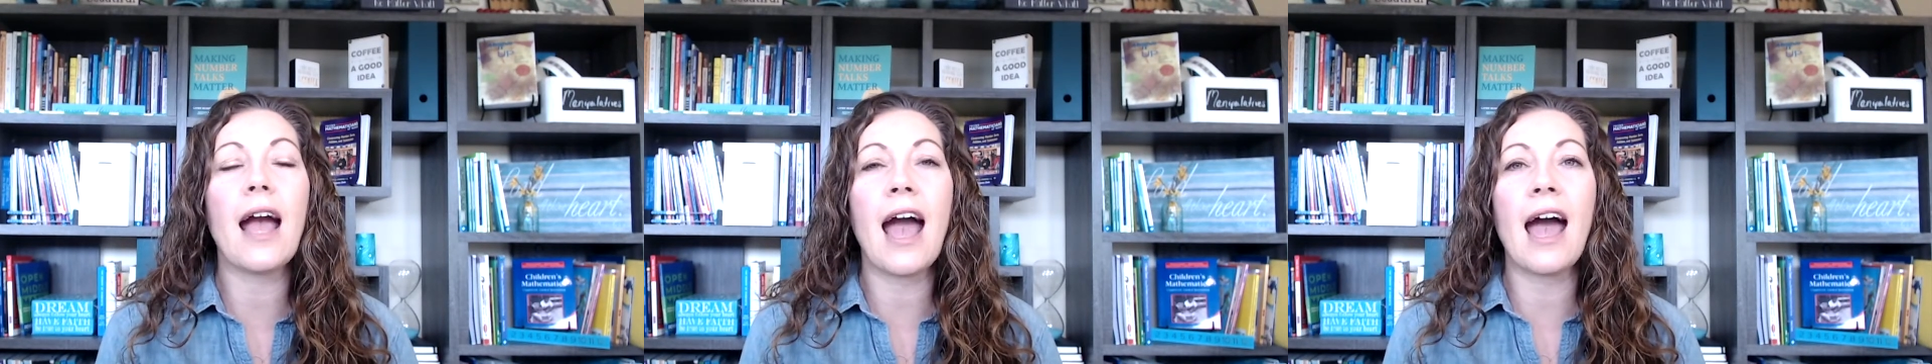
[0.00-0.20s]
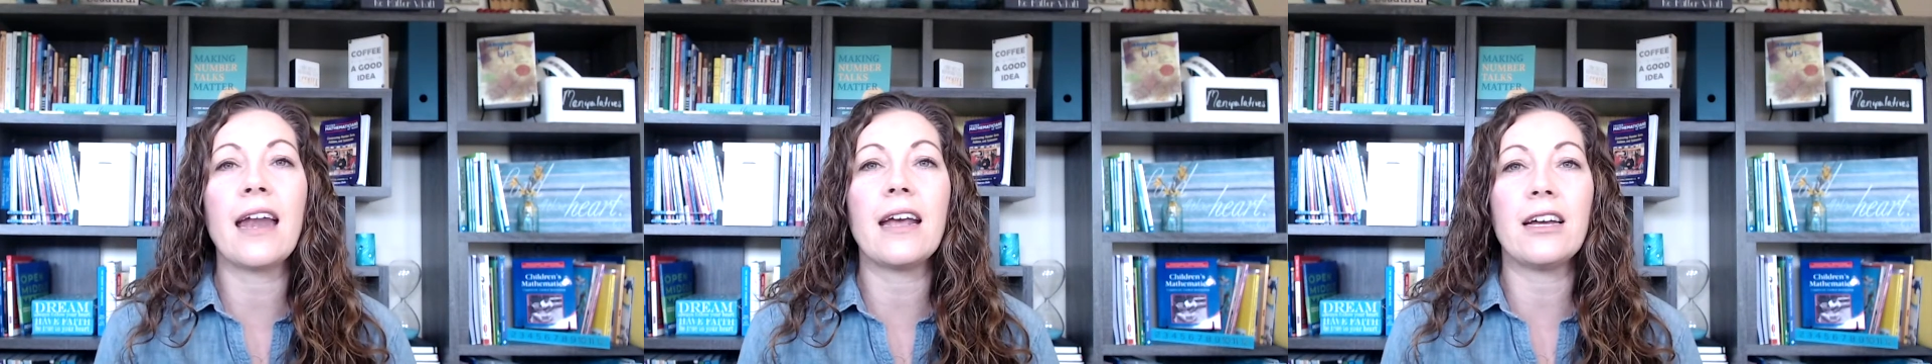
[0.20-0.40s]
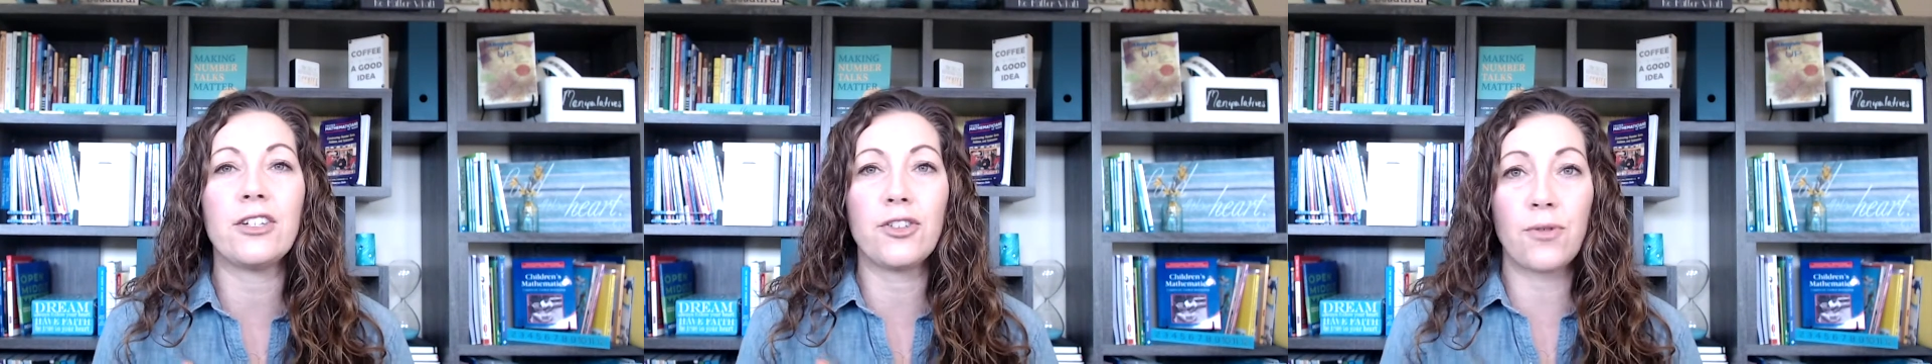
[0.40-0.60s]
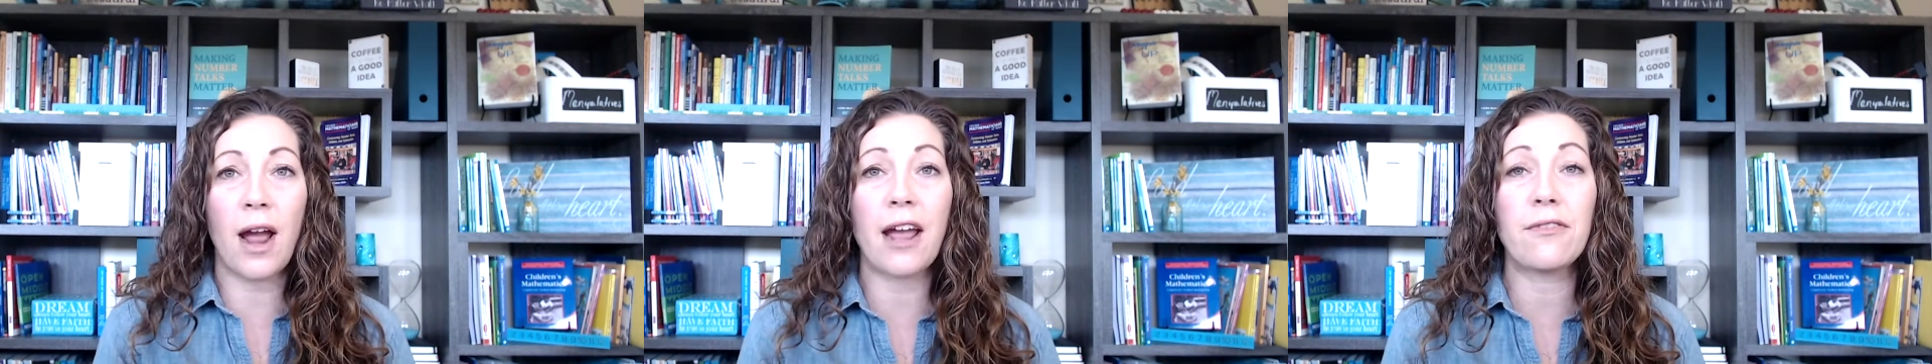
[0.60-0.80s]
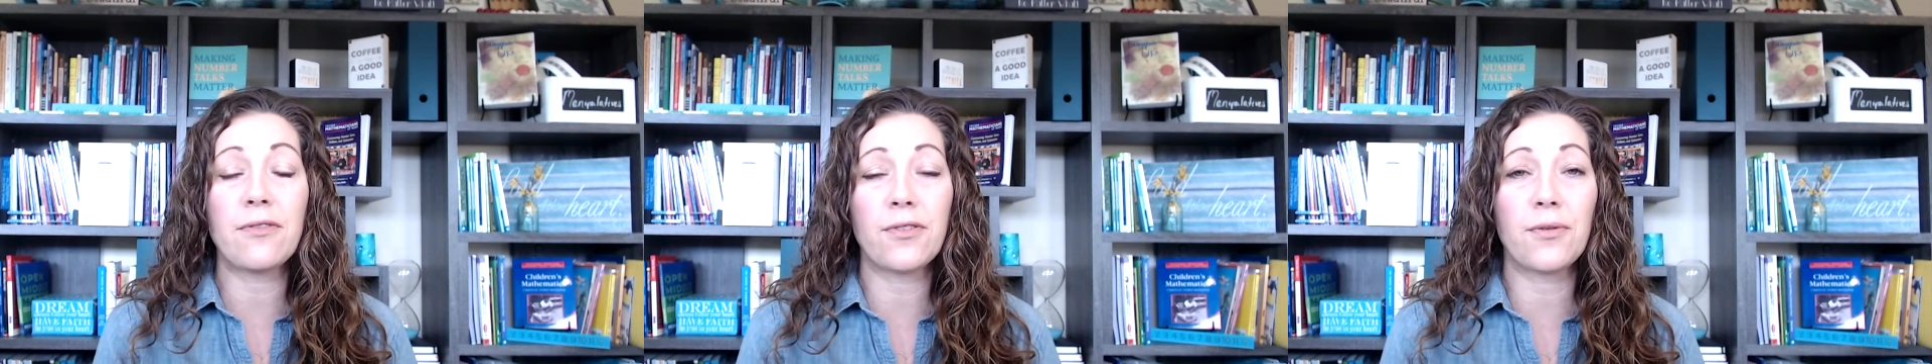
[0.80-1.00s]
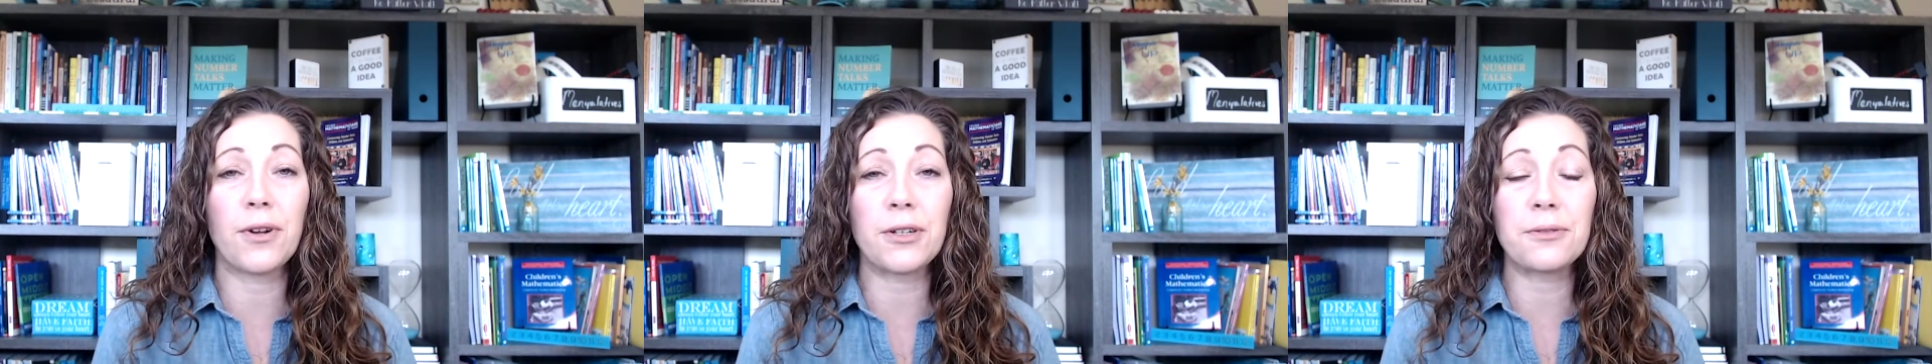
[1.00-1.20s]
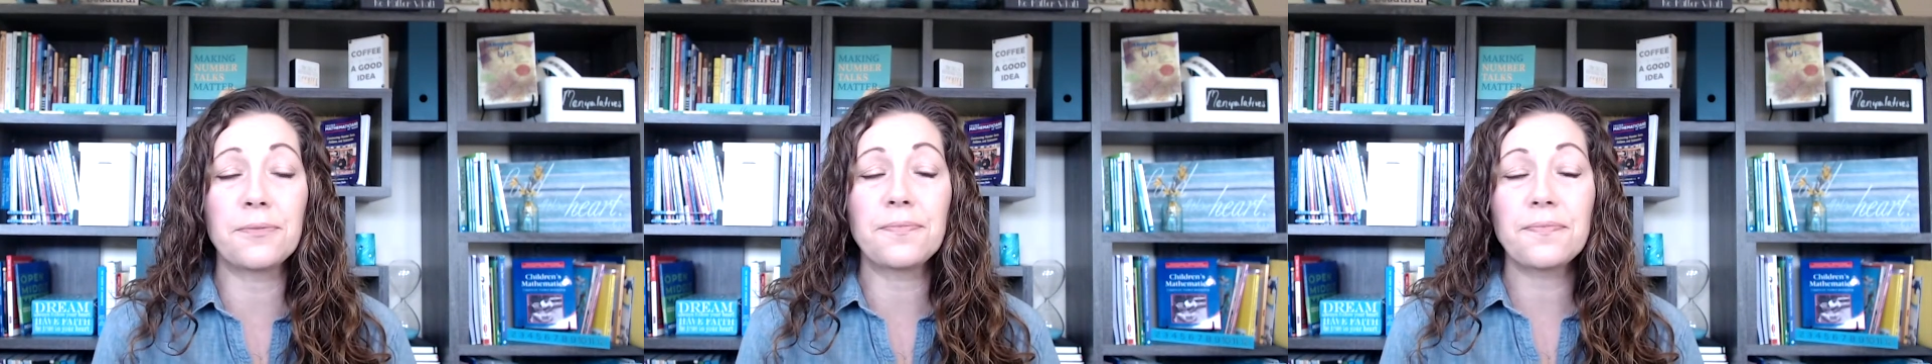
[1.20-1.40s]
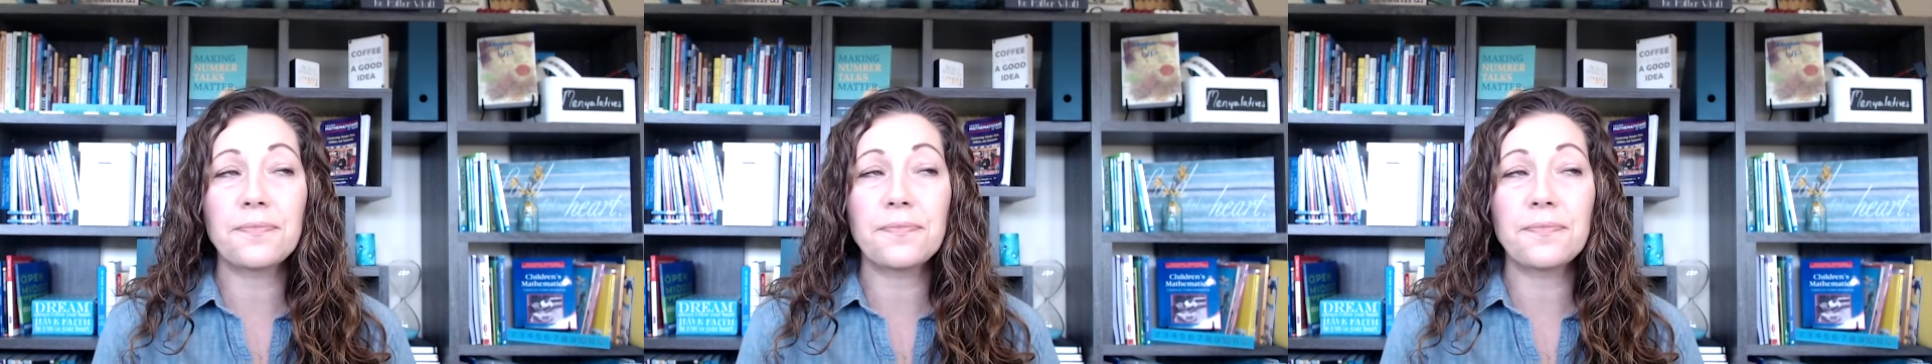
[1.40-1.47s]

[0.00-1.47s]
at a drive through